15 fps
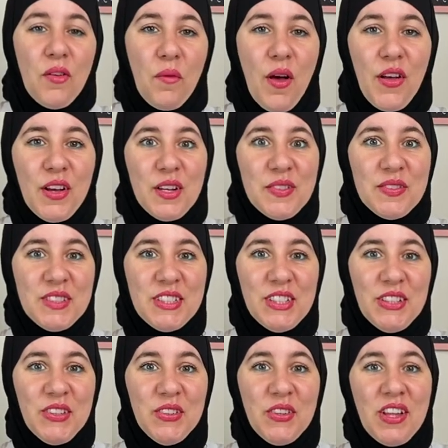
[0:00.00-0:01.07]
Welcome
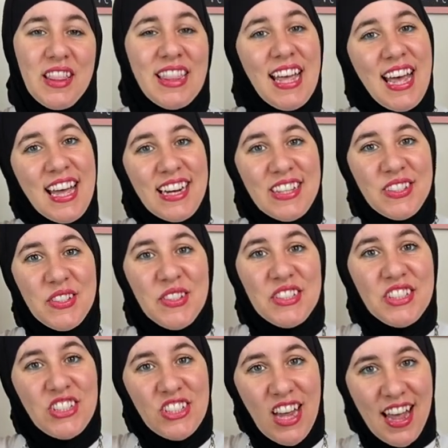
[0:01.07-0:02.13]
to the Henna
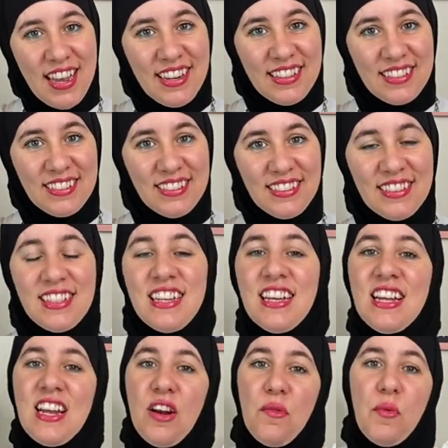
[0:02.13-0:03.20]
Sooq channel.
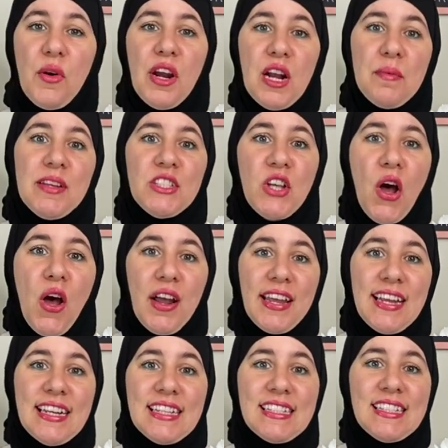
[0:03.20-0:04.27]
We're gonna be
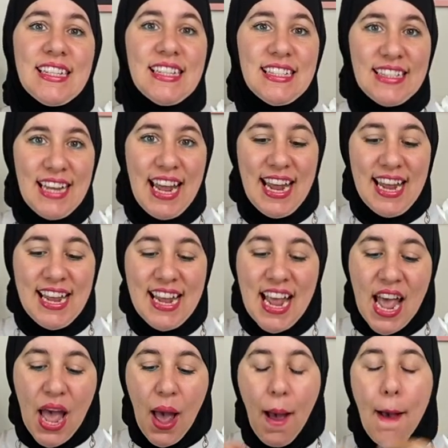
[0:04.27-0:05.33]
talking today
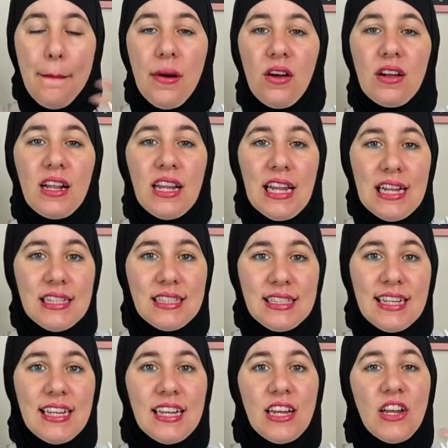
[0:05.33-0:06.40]
about
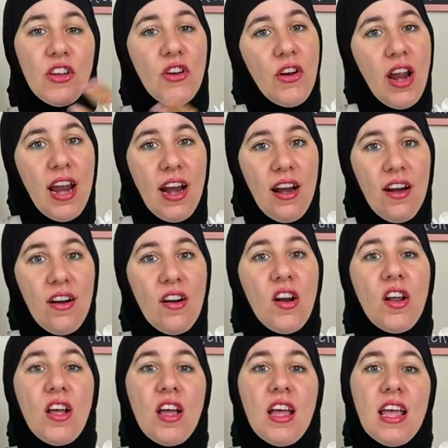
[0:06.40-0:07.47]
cleansing your hair
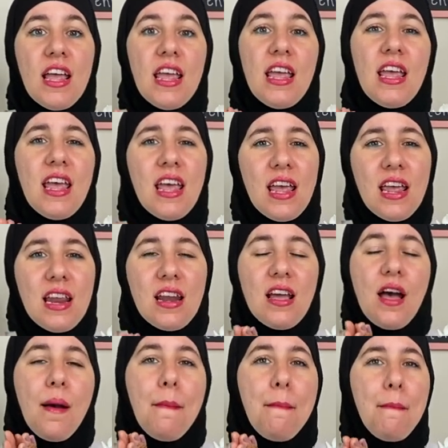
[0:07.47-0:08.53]

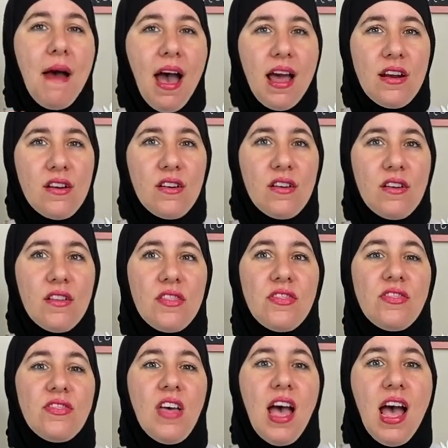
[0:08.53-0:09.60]
in a manner
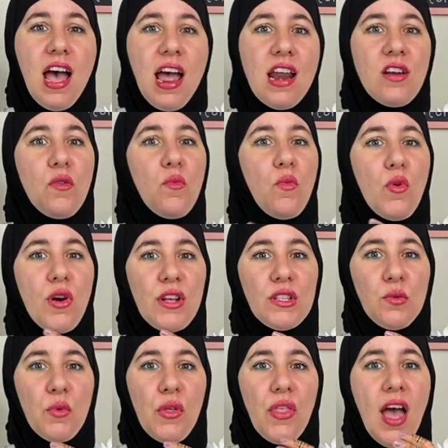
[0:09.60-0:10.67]
that
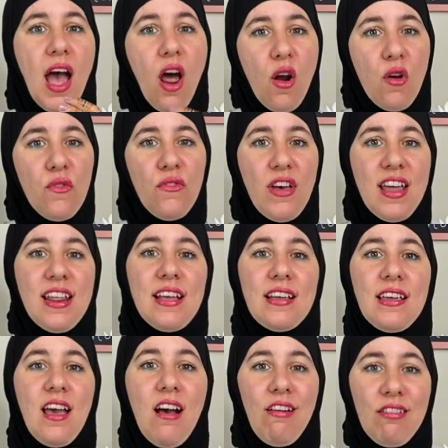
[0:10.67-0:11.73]
works with
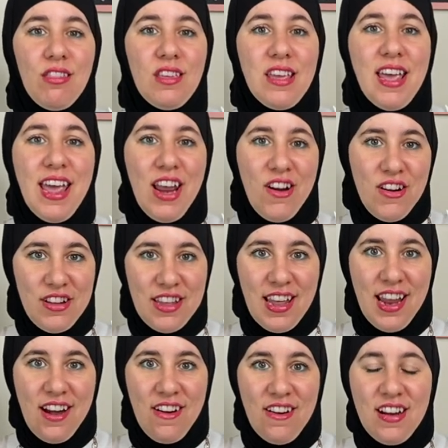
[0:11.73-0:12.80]
Ayurvedic healthy hair
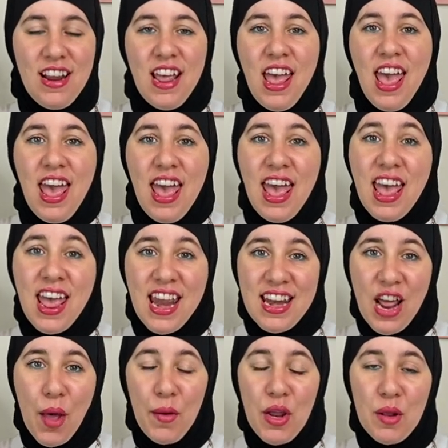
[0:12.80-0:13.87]
care.
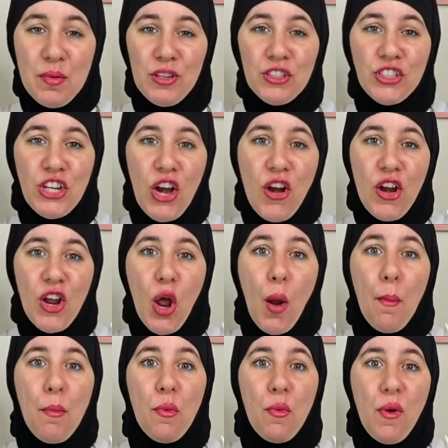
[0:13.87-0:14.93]
And I'm gonna be sharing
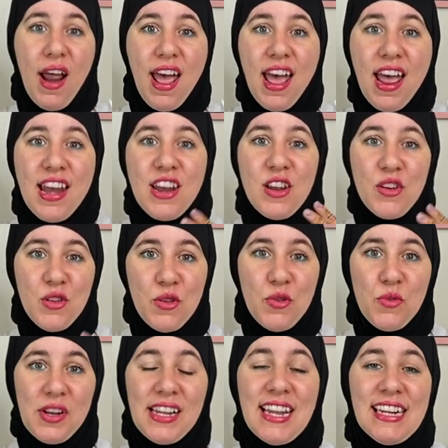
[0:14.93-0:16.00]
a brand
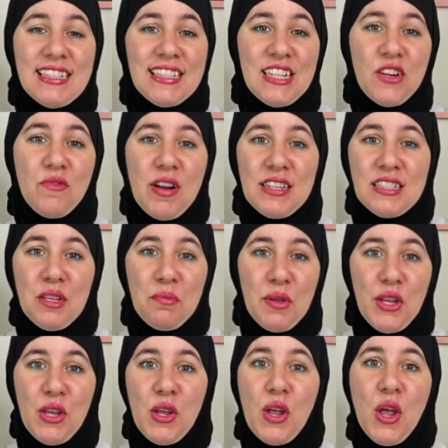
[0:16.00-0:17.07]
new cleansing
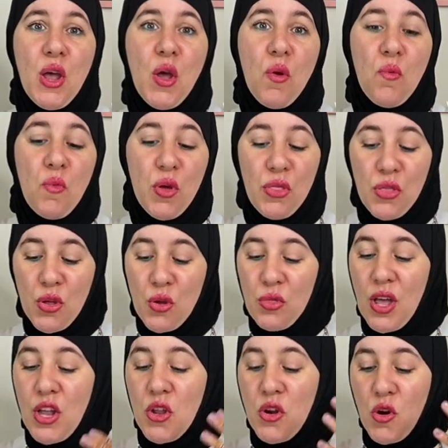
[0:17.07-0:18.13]
recipe with you
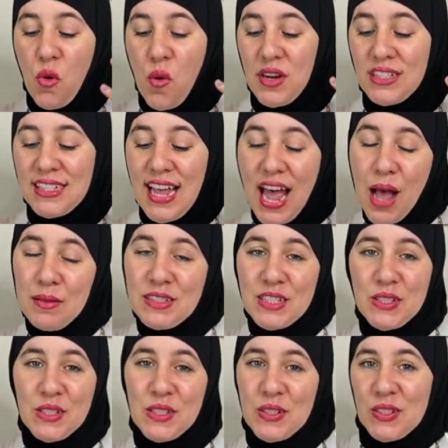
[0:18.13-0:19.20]
that you're going to
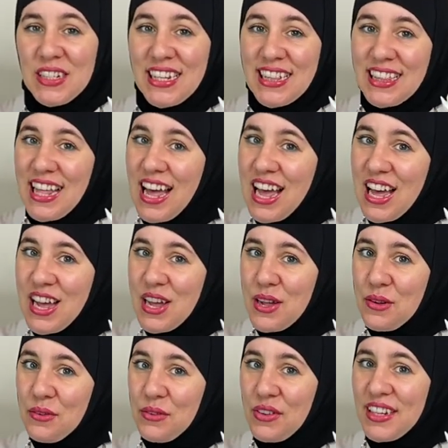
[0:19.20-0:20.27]
absolutely
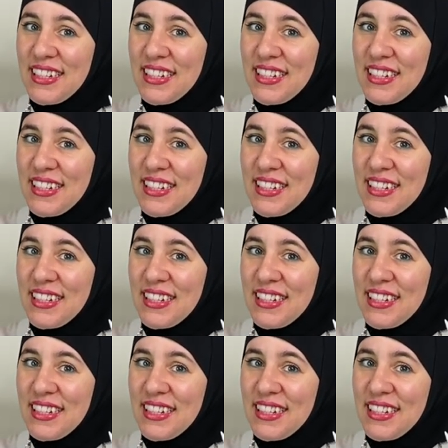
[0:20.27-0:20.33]
love.